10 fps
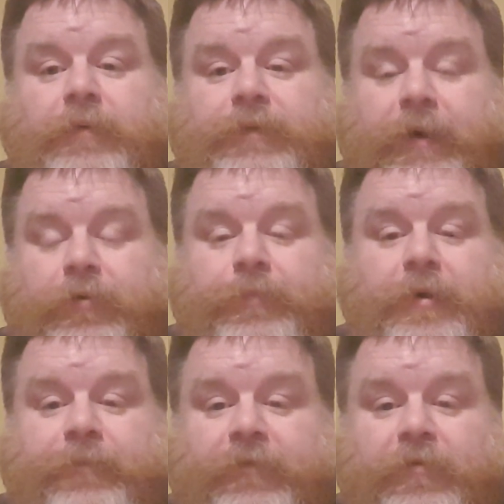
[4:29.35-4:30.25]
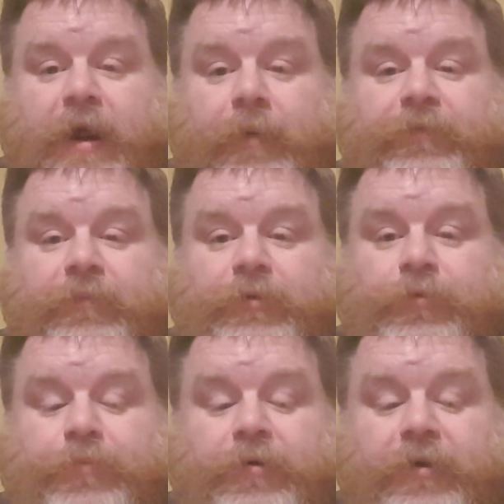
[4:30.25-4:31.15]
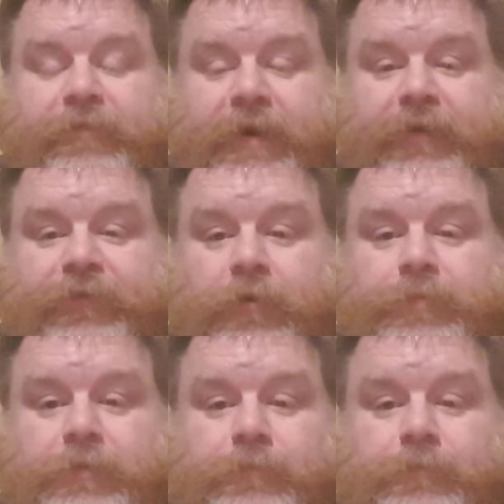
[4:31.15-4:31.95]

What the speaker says: they would be up for grabs. You put your face up